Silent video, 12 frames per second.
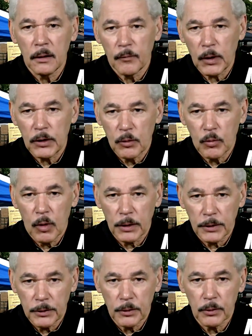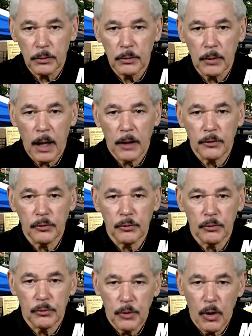of what you want to do, and
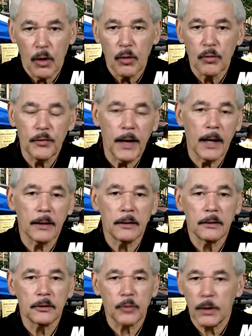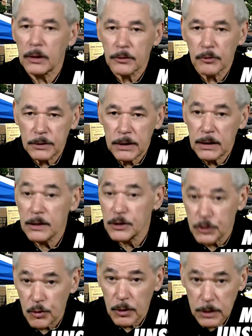you know that 2013
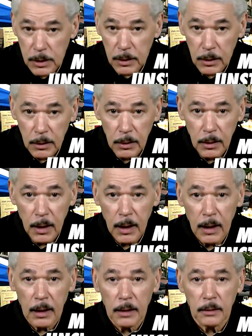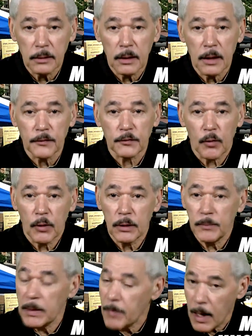is your year, and it's going
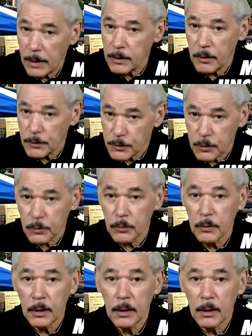to be my year too,